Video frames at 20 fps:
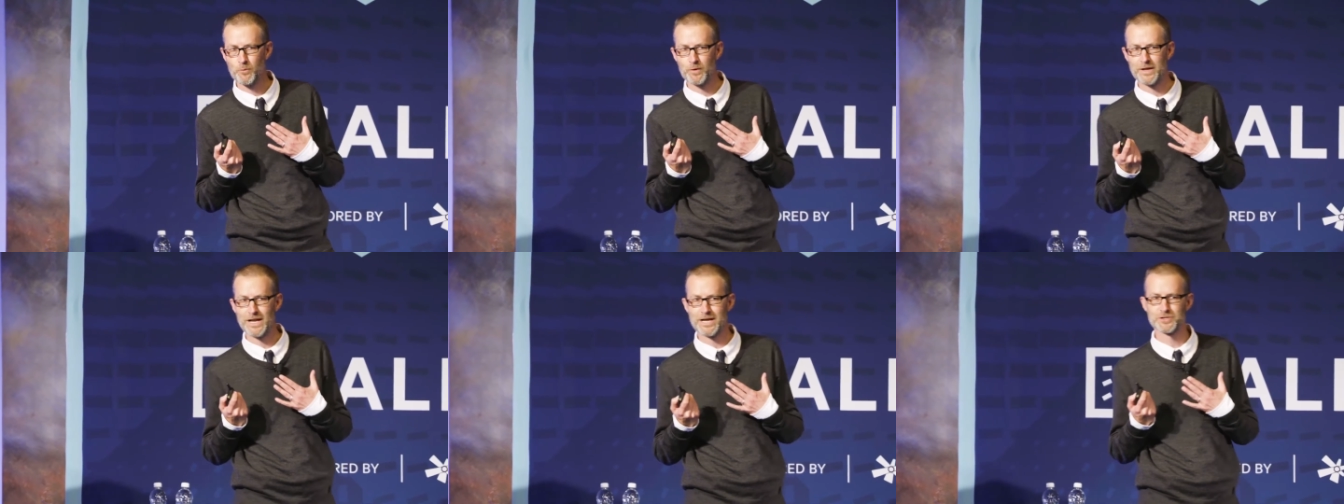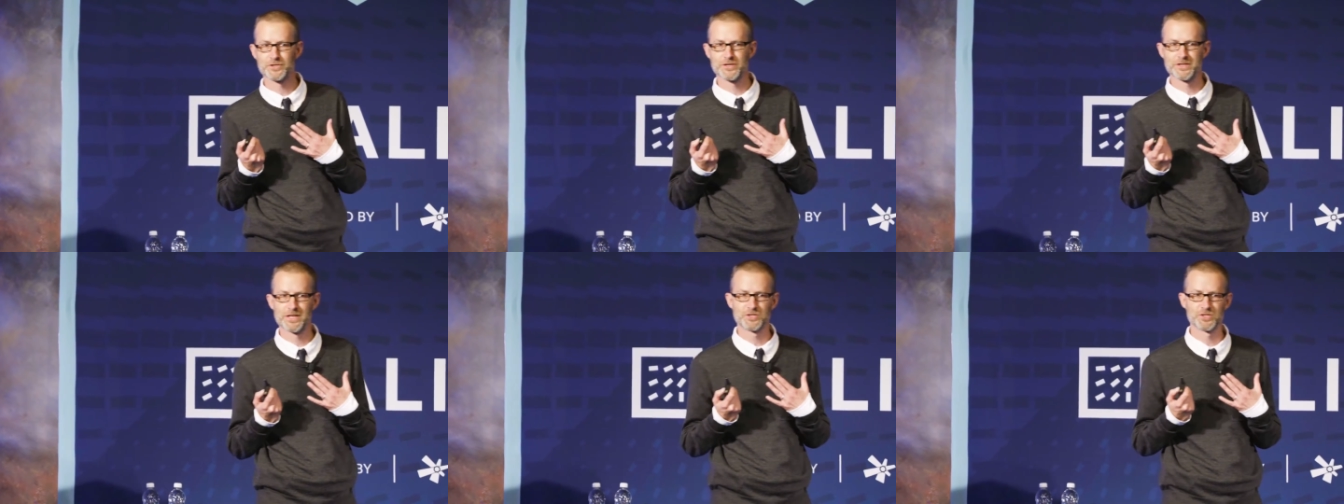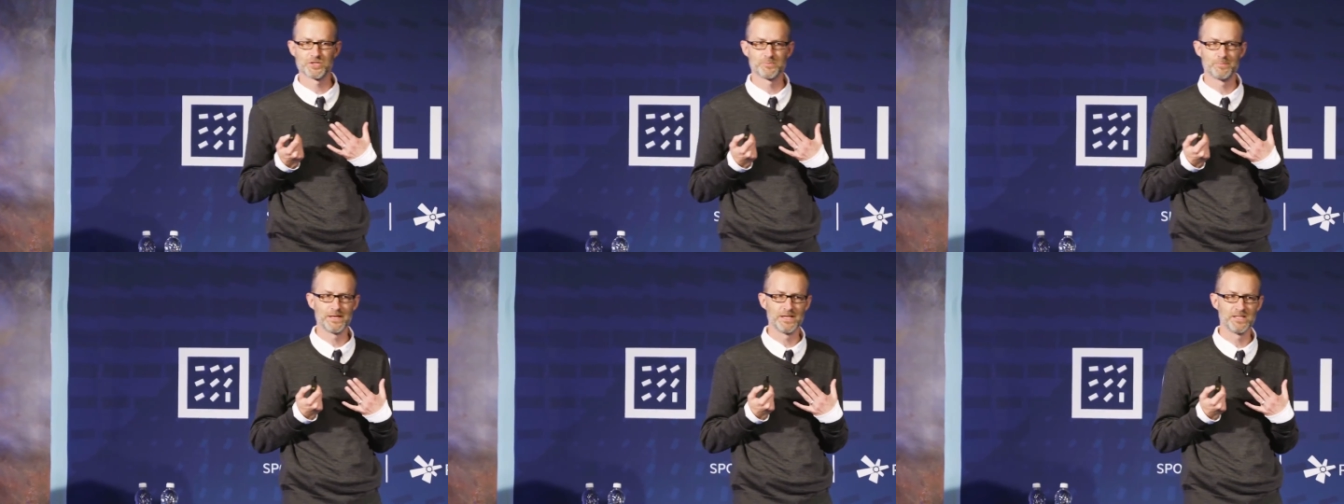when actually
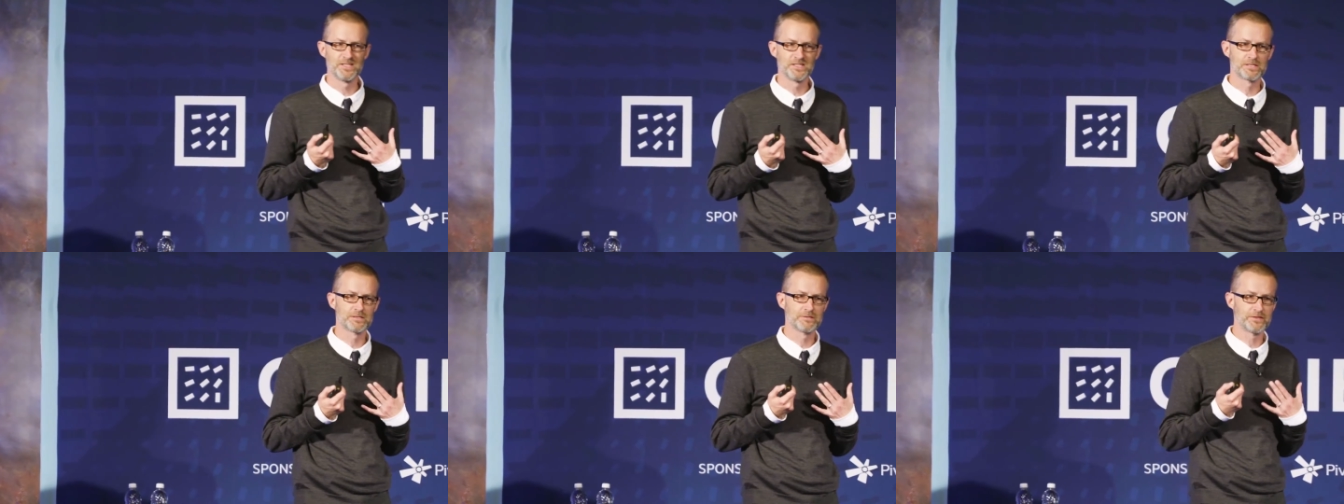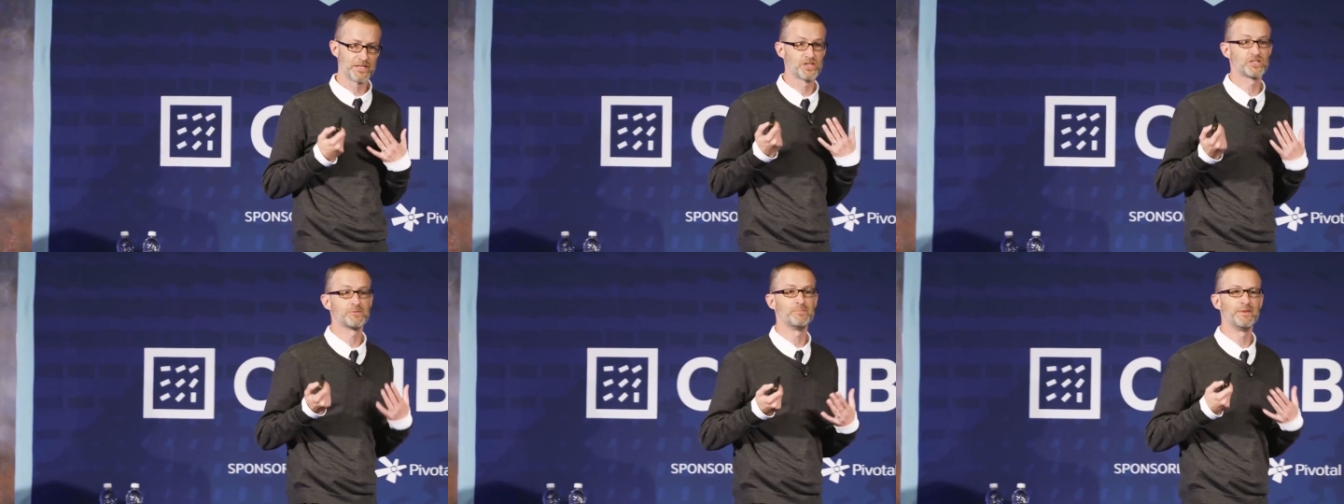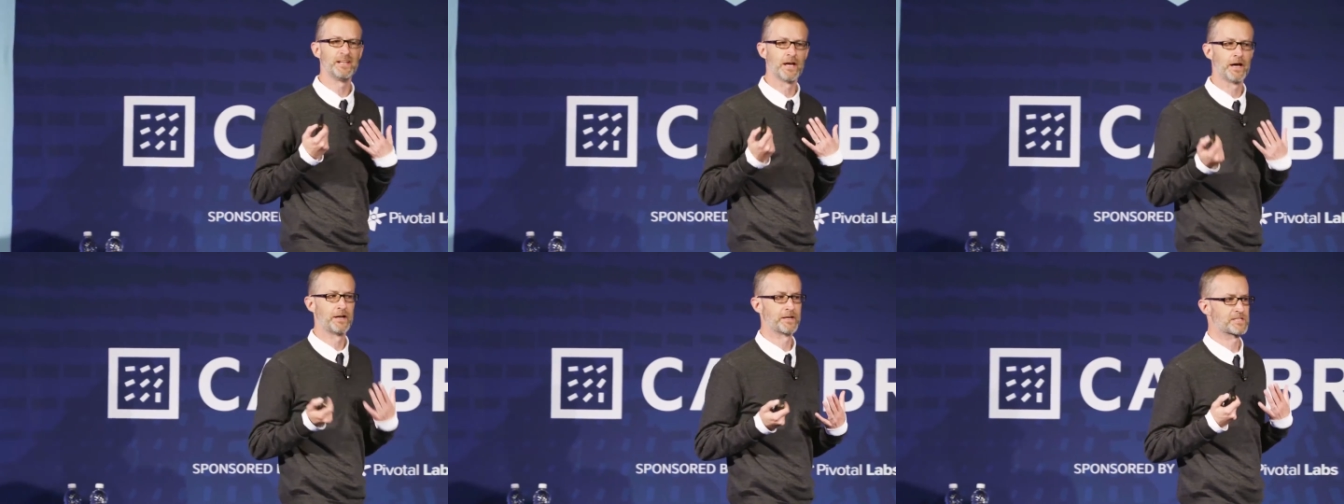that just means they
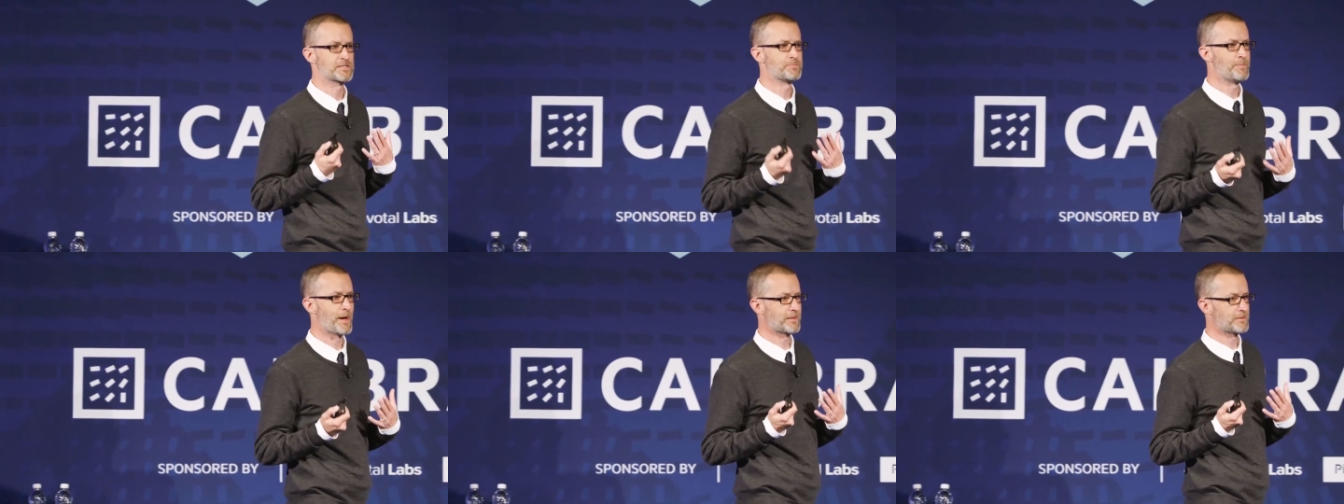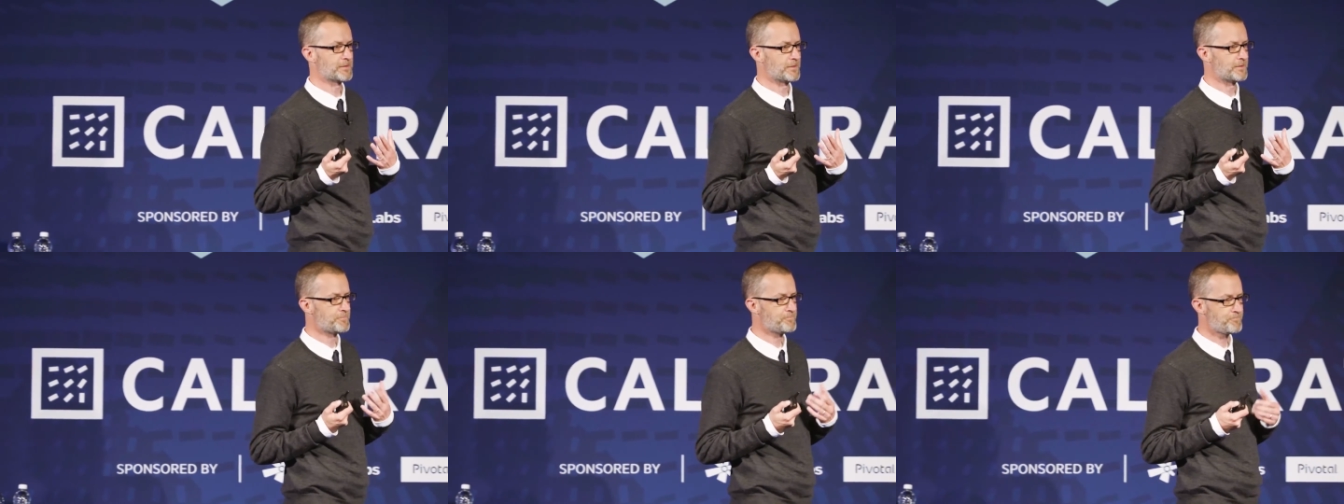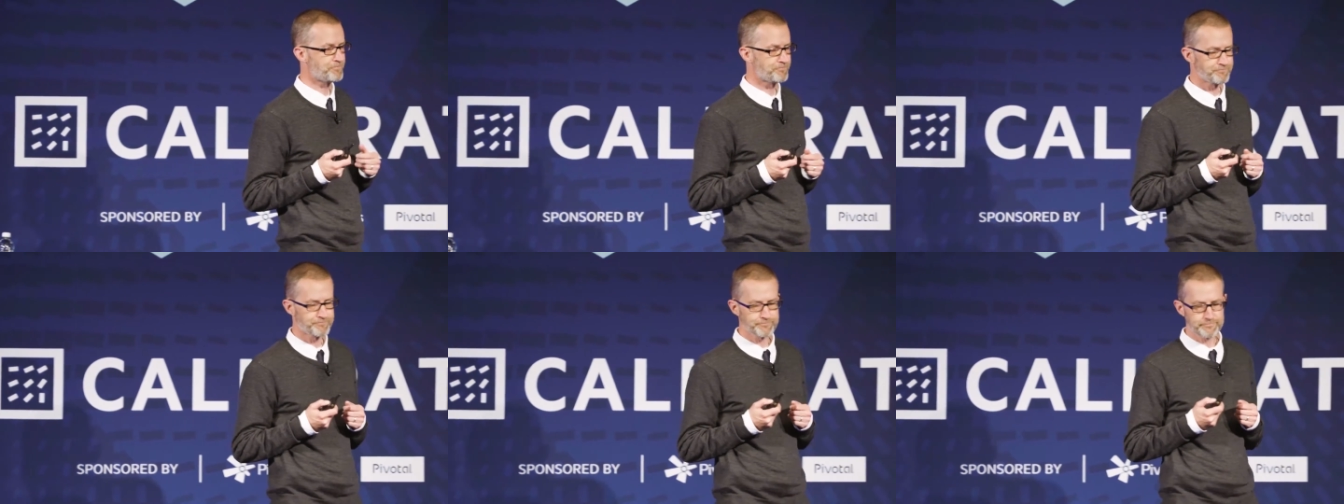just mean unexpected.
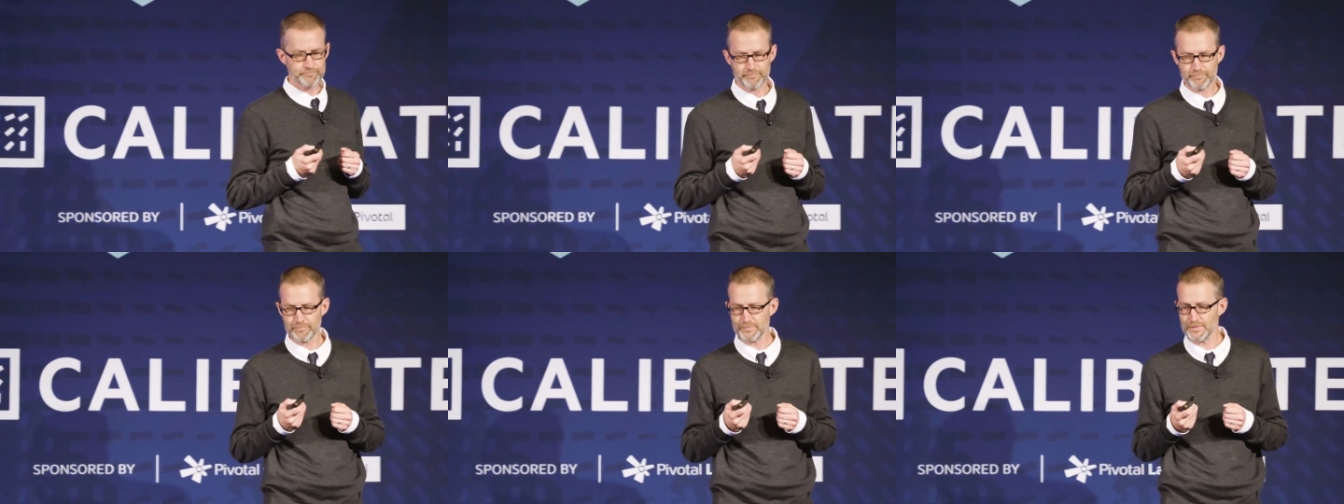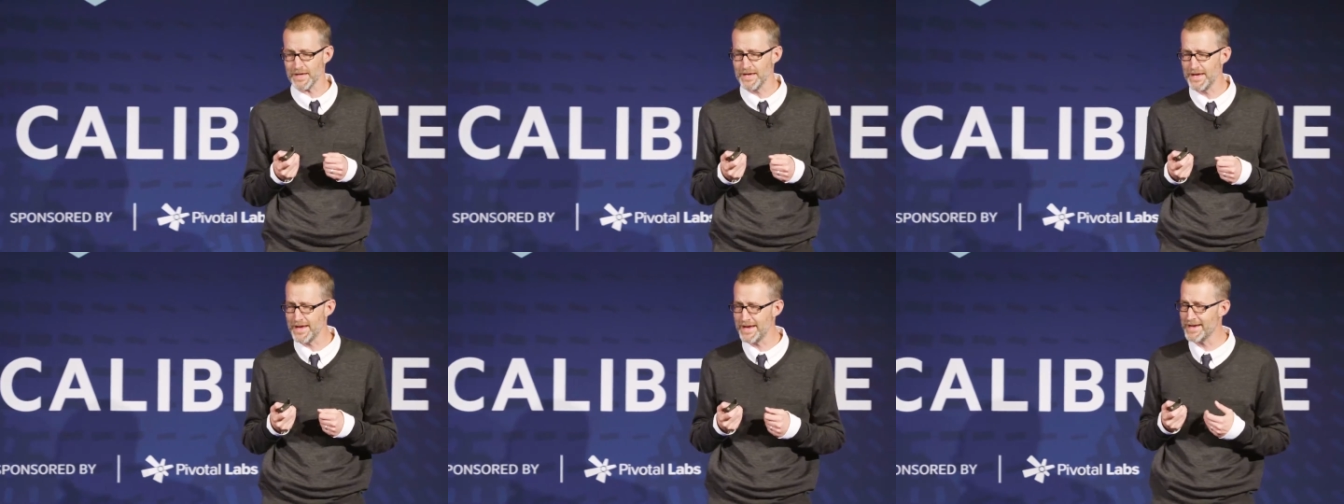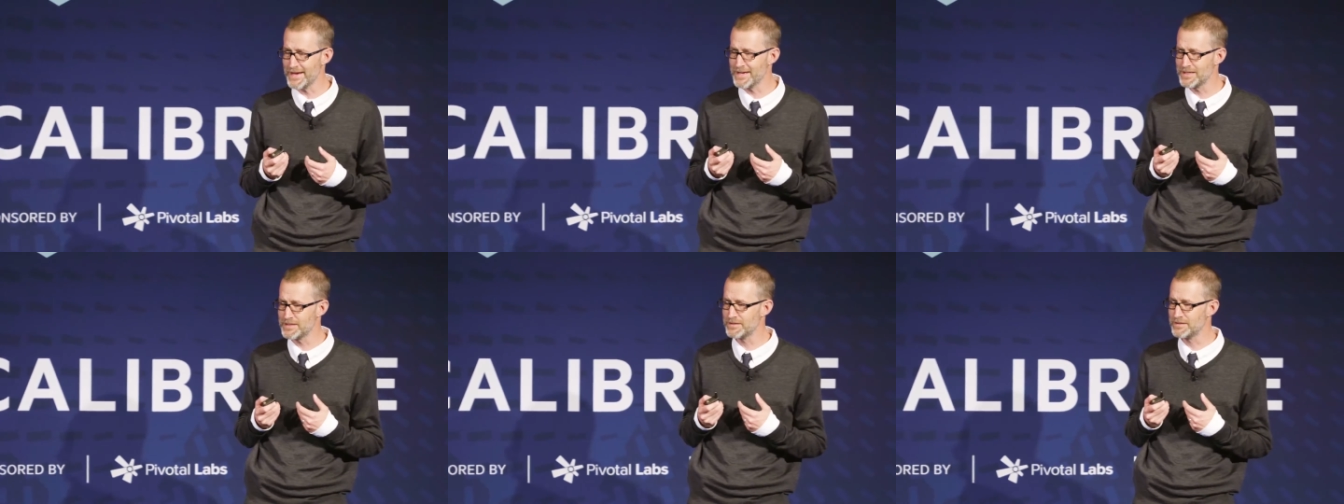
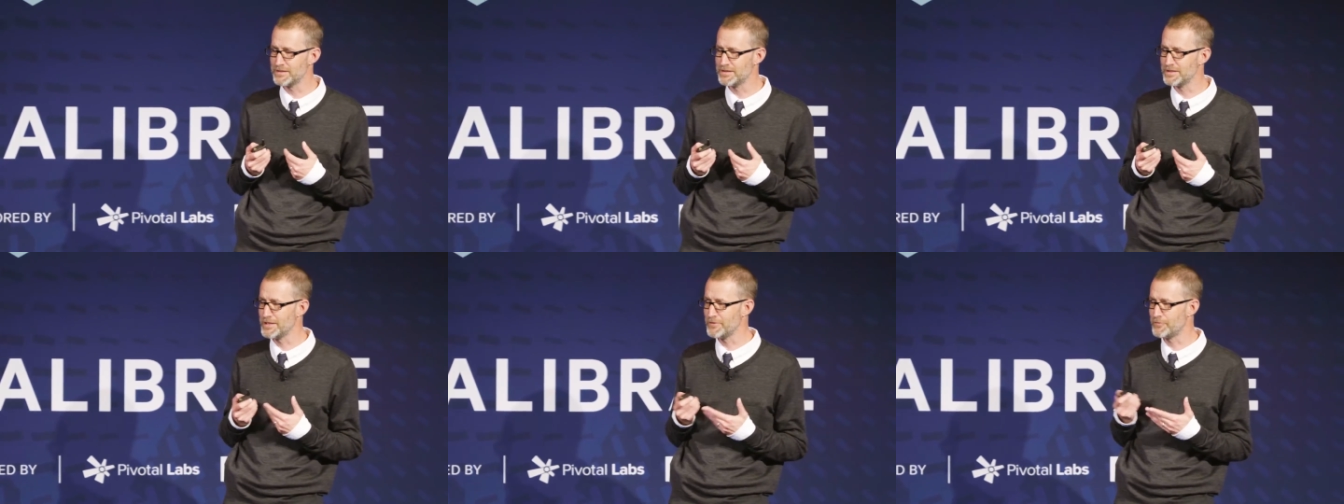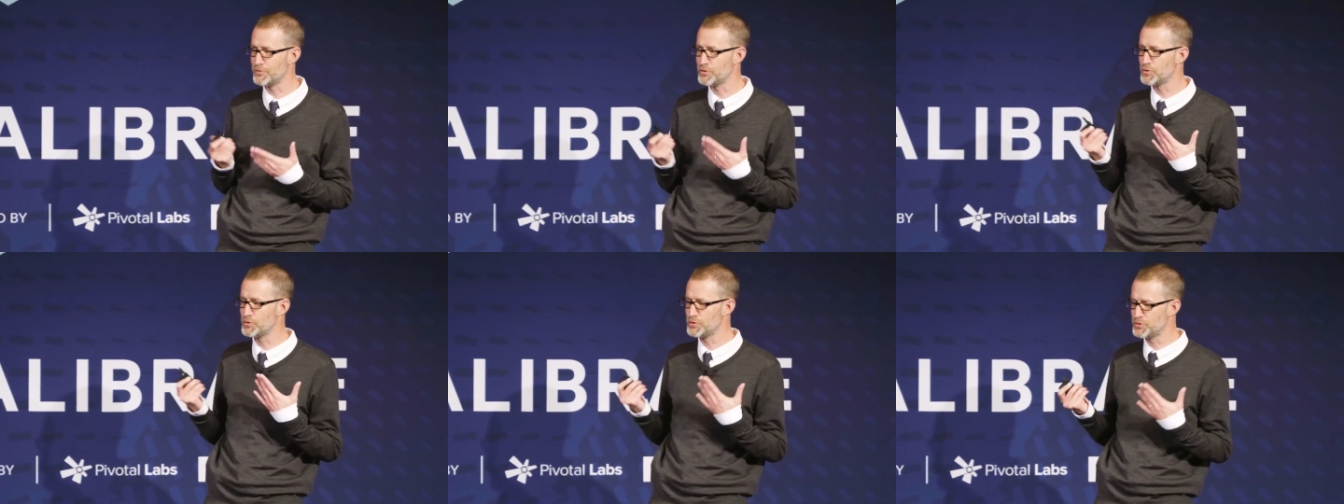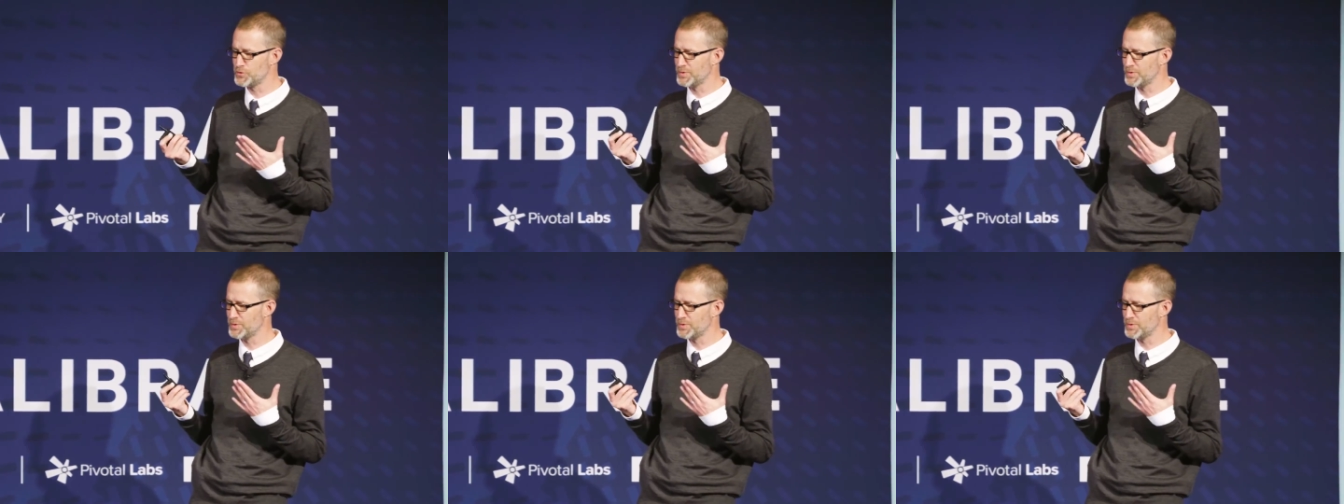And if you're